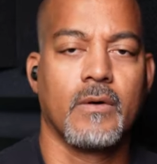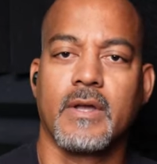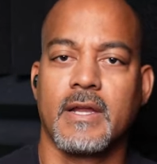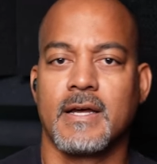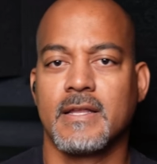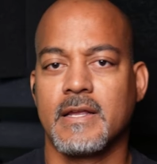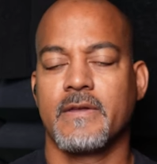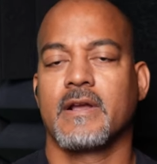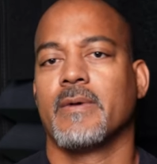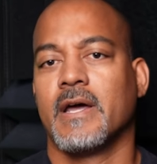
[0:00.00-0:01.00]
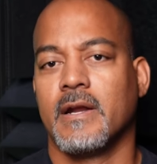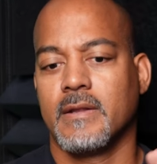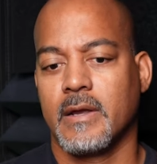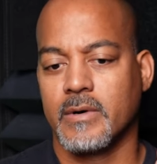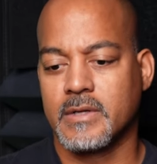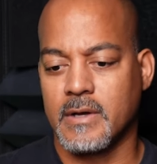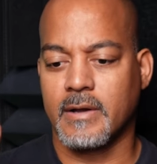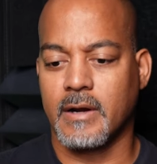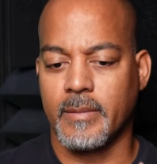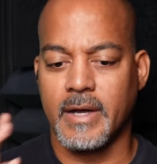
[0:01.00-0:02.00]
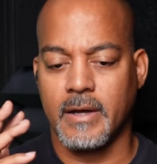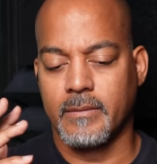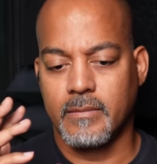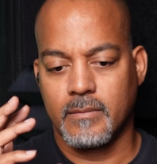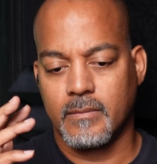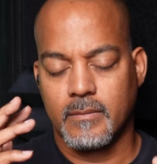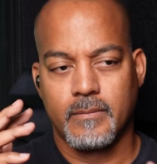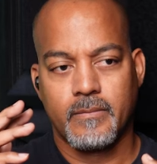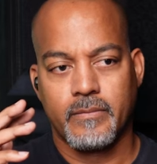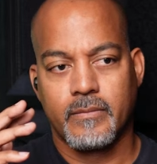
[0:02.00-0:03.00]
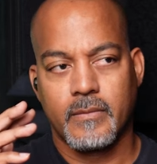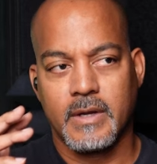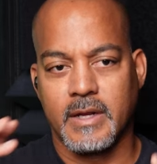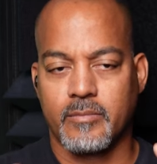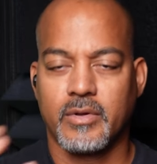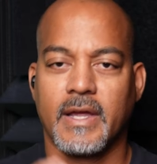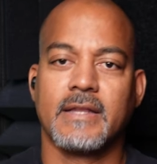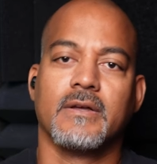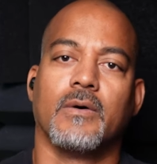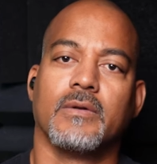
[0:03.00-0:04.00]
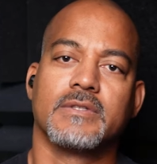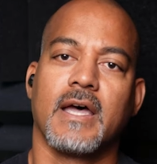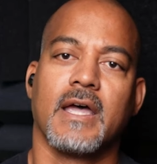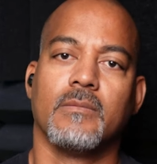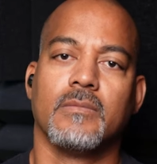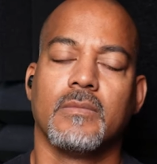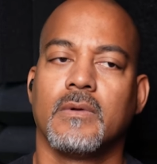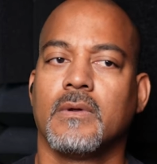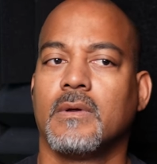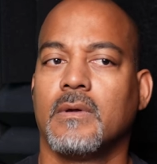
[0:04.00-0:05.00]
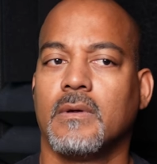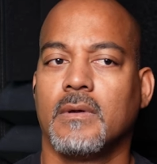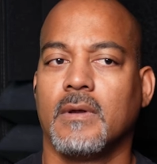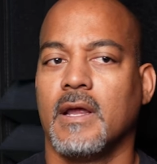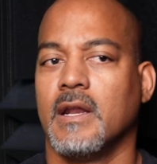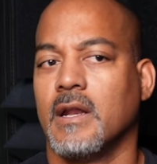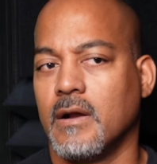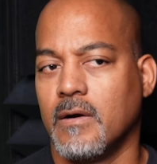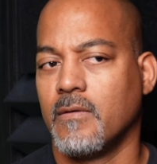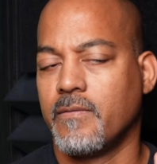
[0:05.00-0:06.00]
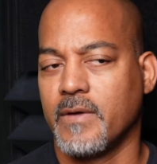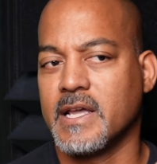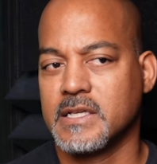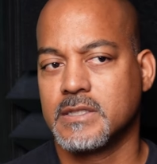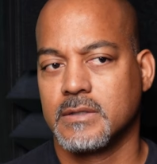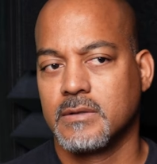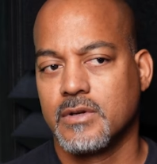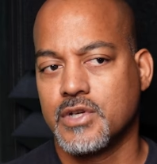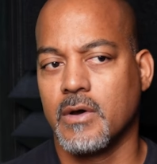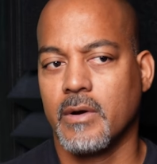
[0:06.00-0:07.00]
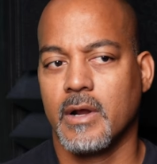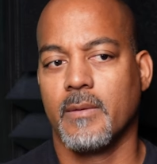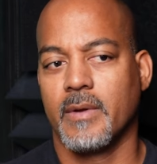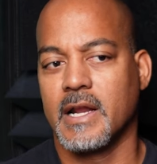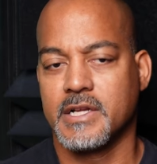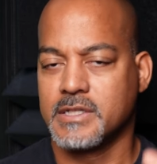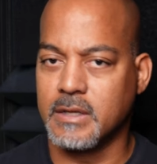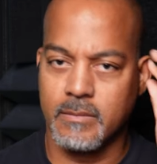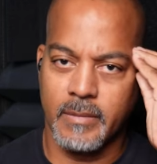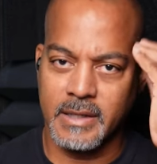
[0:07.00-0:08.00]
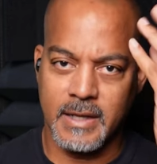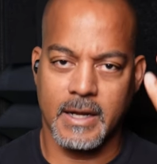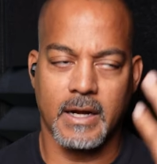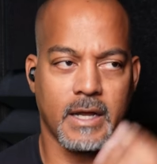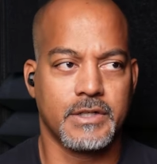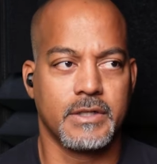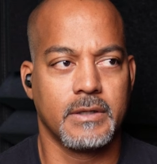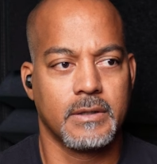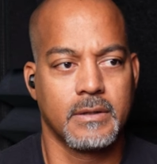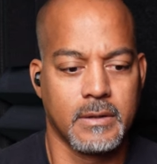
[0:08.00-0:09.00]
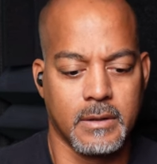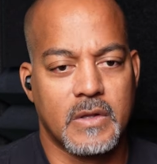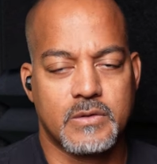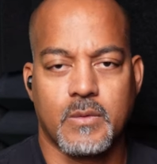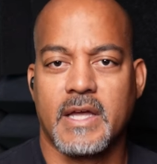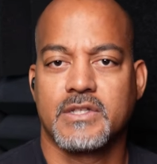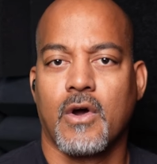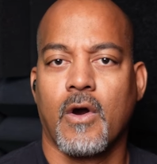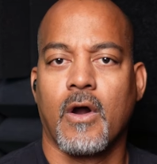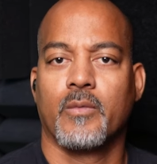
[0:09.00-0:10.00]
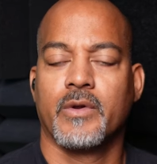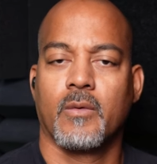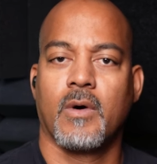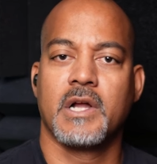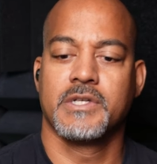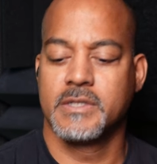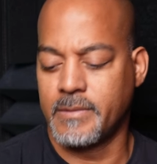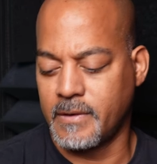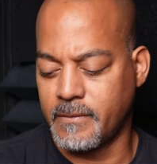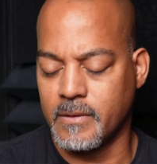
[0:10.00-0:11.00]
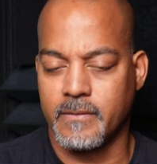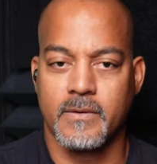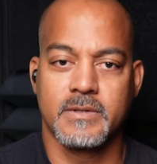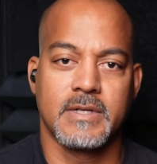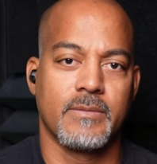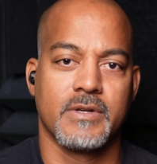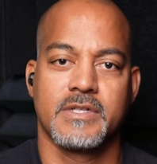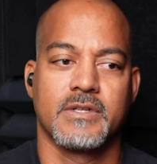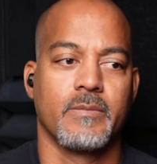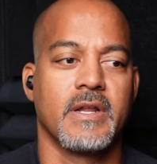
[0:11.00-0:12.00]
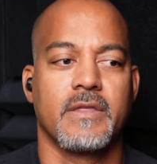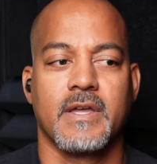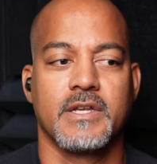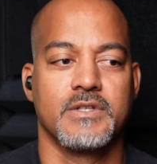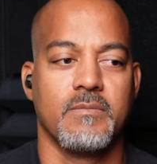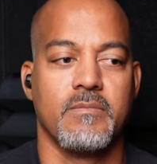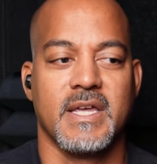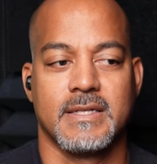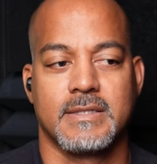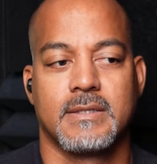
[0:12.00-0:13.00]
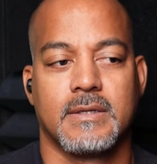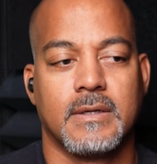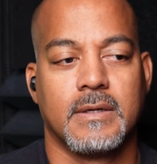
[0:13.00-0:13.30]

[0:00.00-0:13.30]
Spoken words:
Okay, now that I think about it, they were talking about getting played the whole time, and her face showed up, and I just didn't make that connection. This is why it's hard when you're watching something for the first time. There's just so many things you miss.